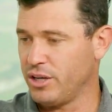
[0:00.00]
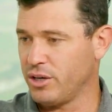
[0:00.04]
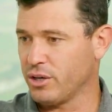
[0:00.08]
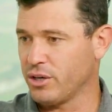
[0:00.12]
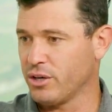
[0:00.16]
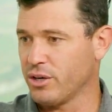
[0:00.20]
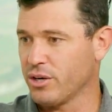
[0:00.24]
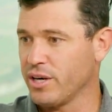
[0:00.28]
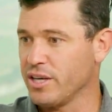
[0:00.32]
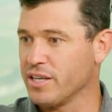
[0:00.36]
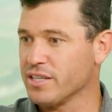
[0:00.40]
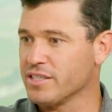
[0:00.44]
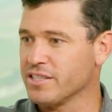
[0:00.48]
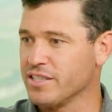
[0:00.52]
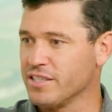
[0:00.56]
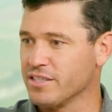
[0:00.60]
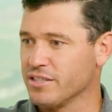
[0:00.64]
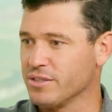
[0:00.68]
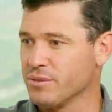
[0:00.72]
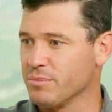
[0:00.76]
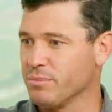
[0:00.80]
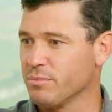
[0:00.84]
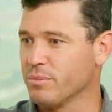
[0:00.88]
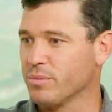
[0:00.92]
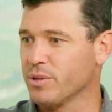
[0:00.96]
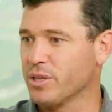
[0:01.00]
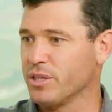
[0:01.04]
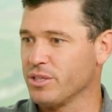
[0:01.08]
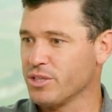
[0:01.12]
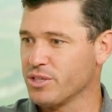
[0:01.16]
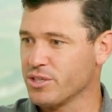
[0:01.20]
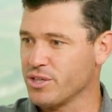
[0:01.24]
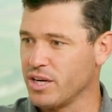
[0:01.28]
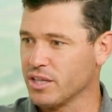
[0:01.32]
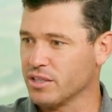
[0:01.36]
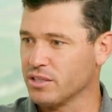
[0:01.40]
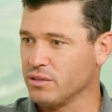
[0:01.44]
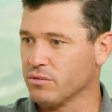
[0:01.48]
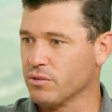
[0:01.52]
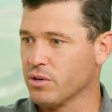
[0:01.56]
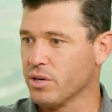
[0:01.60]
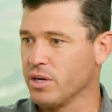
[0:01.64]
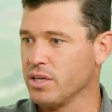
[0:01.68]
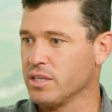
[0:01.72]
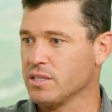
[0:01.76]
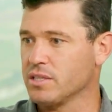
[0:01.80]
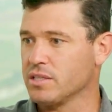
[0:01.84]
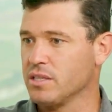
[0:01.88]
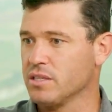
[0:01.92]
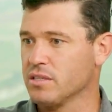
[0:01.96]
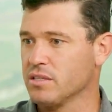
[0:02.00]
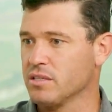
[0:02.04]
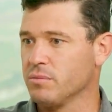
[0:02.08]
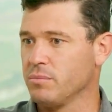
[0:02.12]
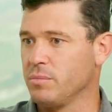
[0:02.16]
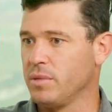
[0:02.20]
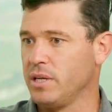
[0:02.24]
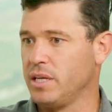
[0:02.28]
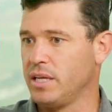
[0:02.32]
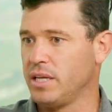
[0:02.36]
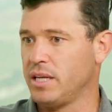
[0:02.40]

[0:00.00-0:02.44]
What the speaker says: criticism, constructive criticism,